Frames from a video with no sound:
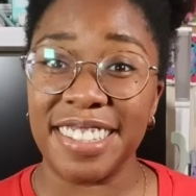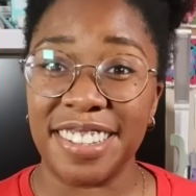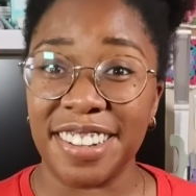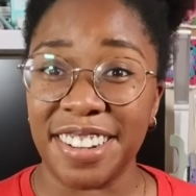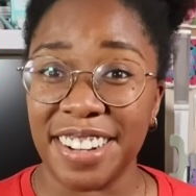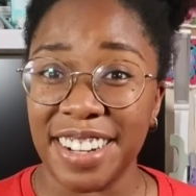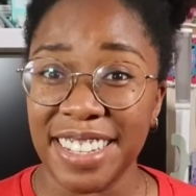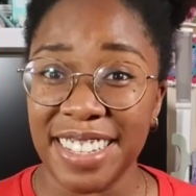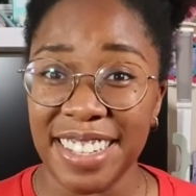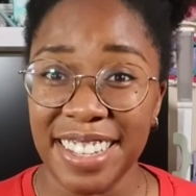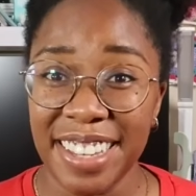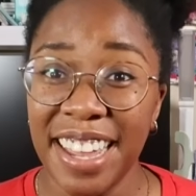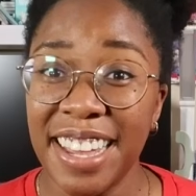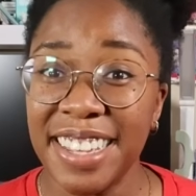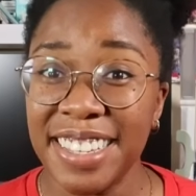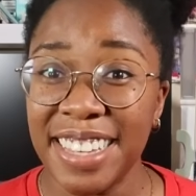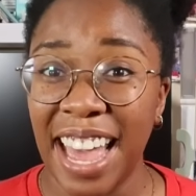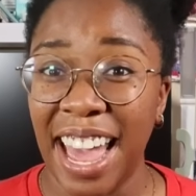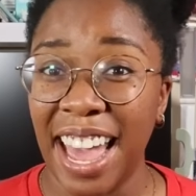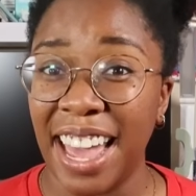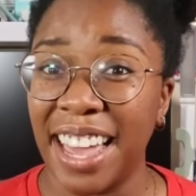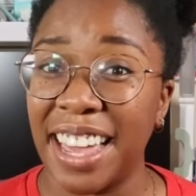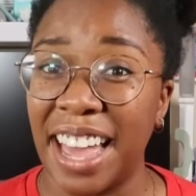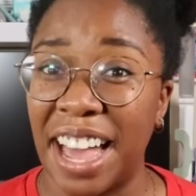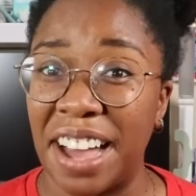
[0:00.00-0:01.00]
During today's
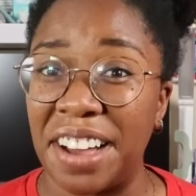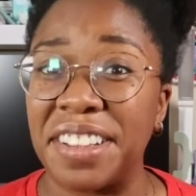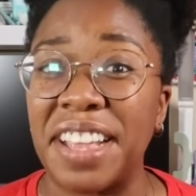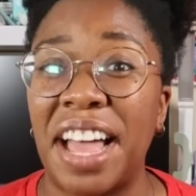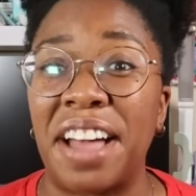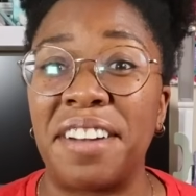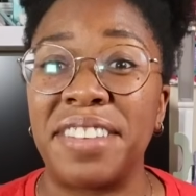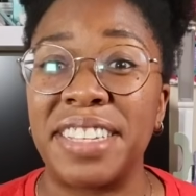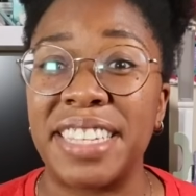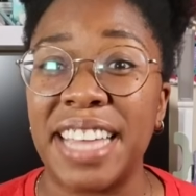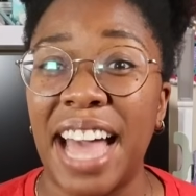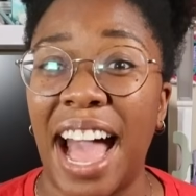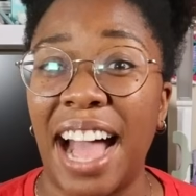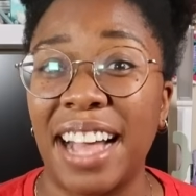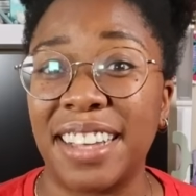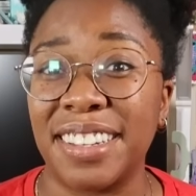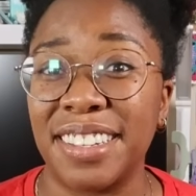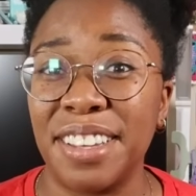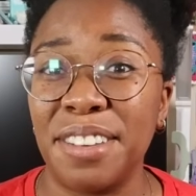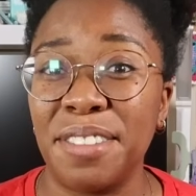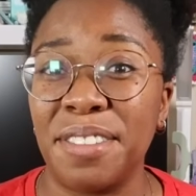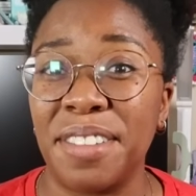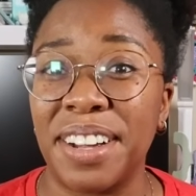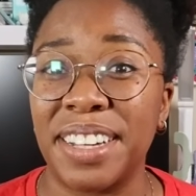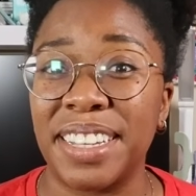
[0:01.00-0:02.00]
hangout, I was
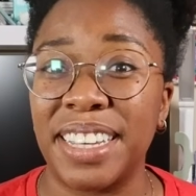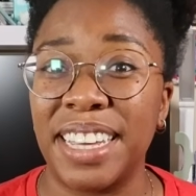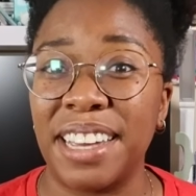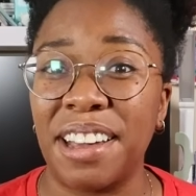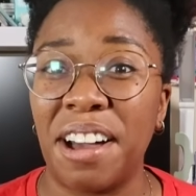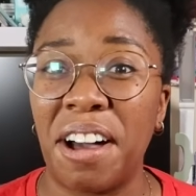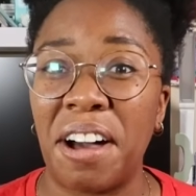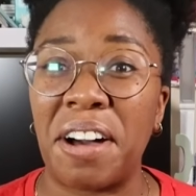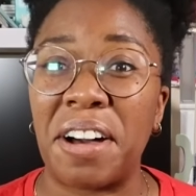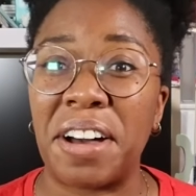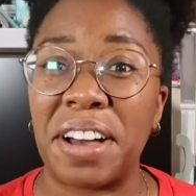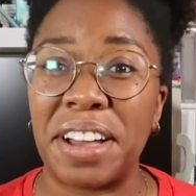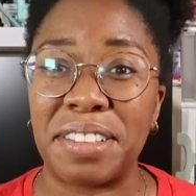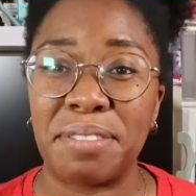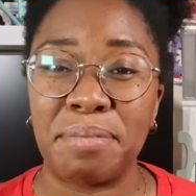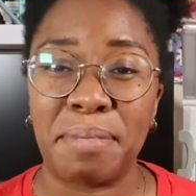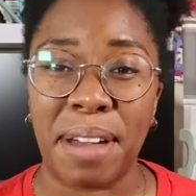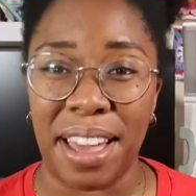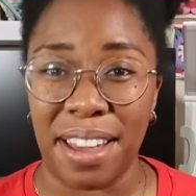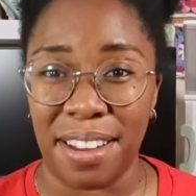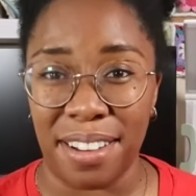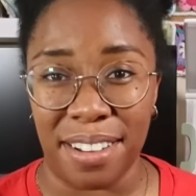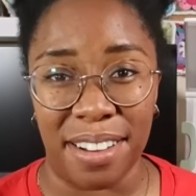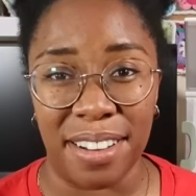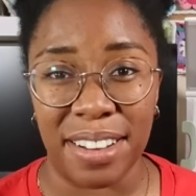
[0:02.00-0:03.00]
actually working on
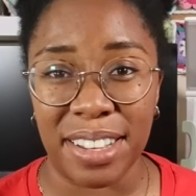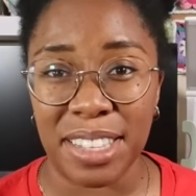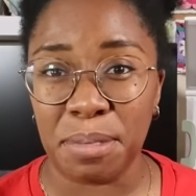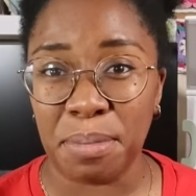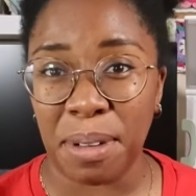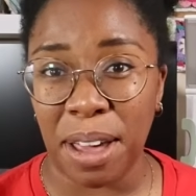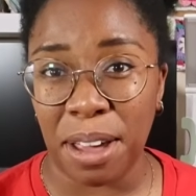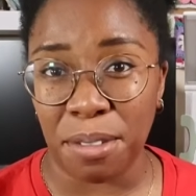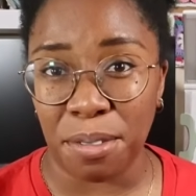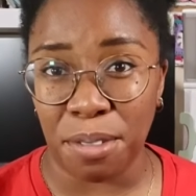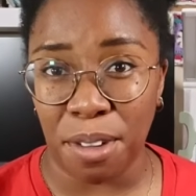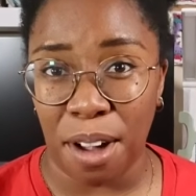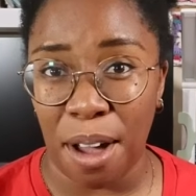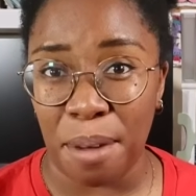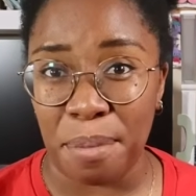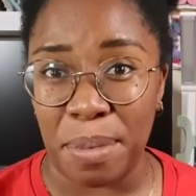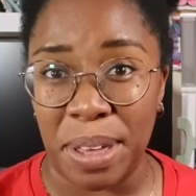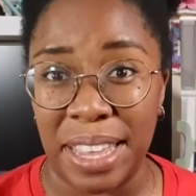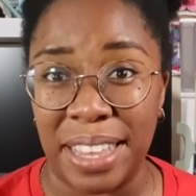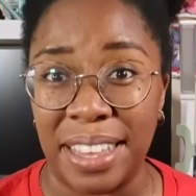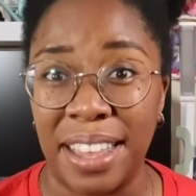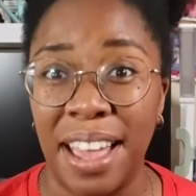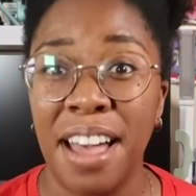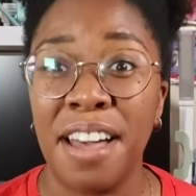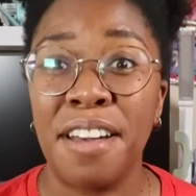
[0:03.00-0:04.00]
my Hooked by
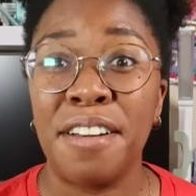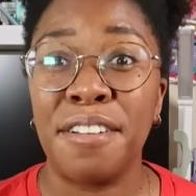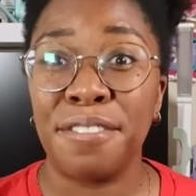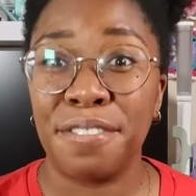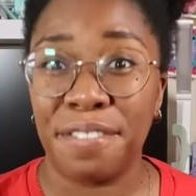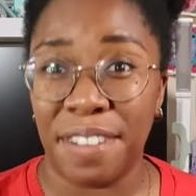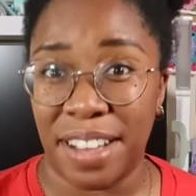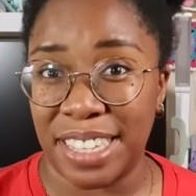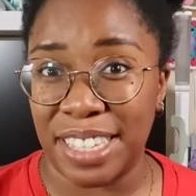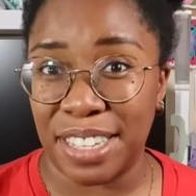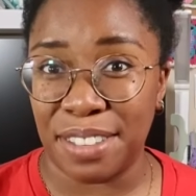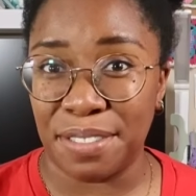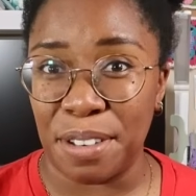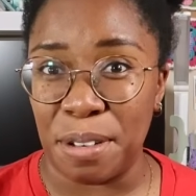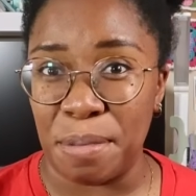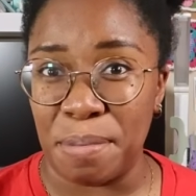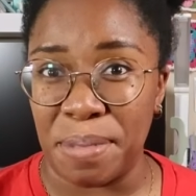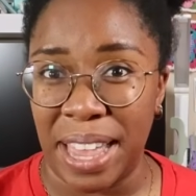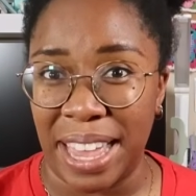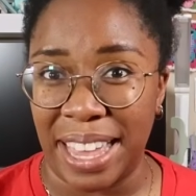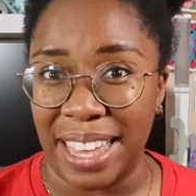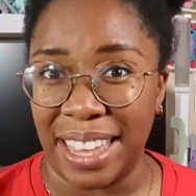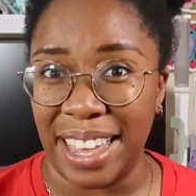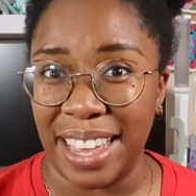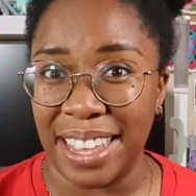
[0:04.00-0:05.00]
Robin festival
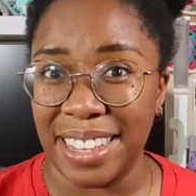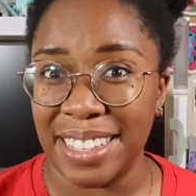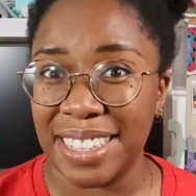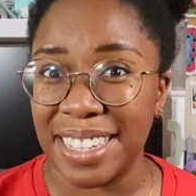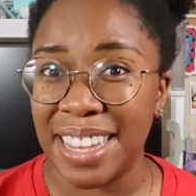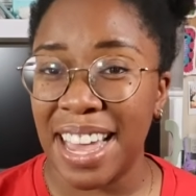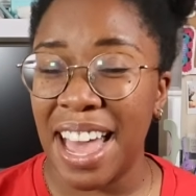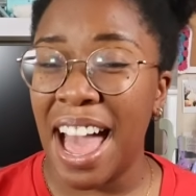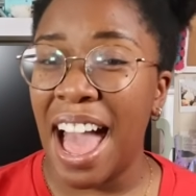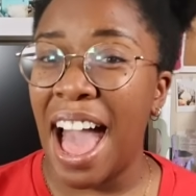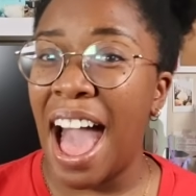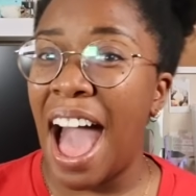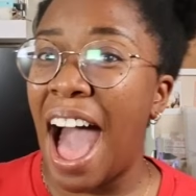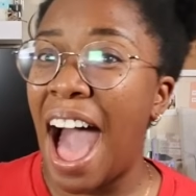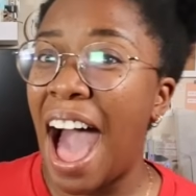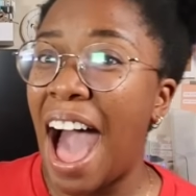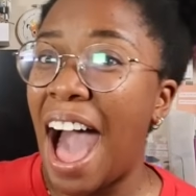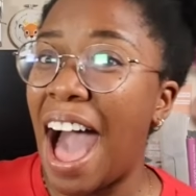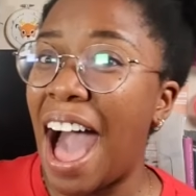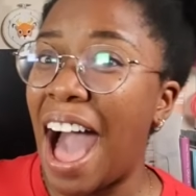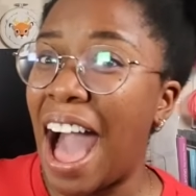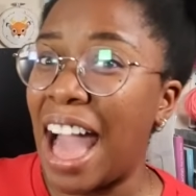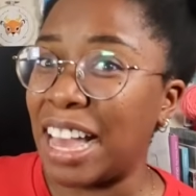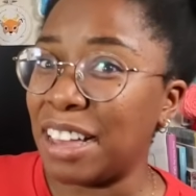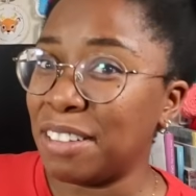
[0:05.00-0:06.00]
blanket.
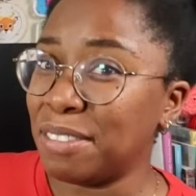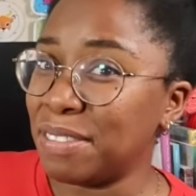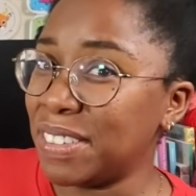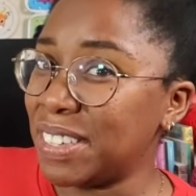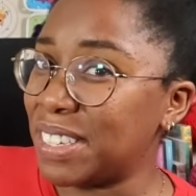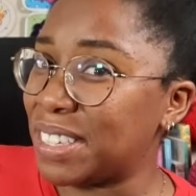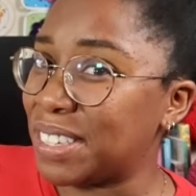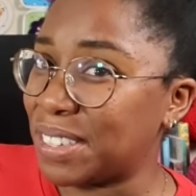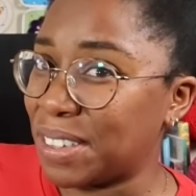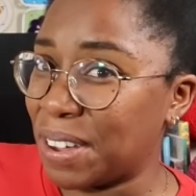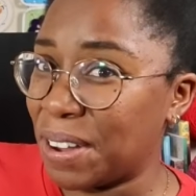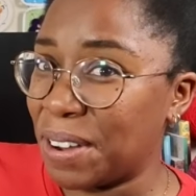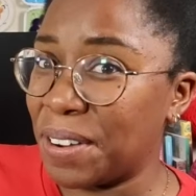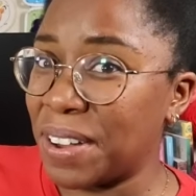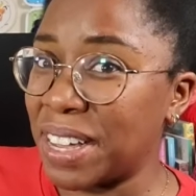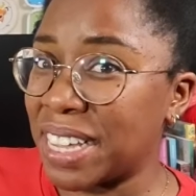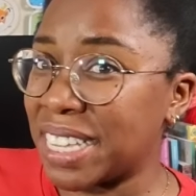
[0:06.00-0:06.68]
I am so